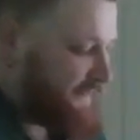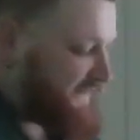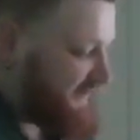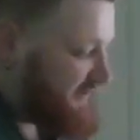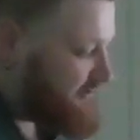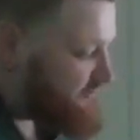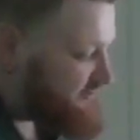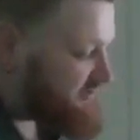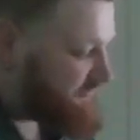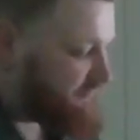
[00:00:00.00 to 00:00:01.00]
the
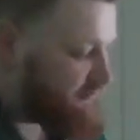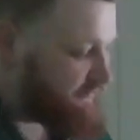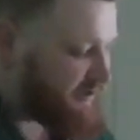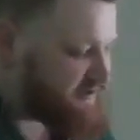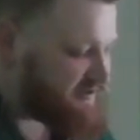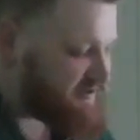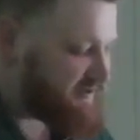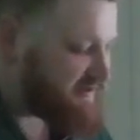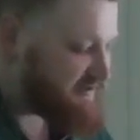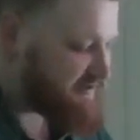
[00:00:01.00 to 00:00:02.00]
hills the fruit of
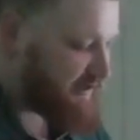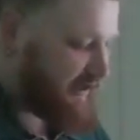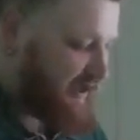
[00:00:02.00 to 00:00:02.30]
righteousness.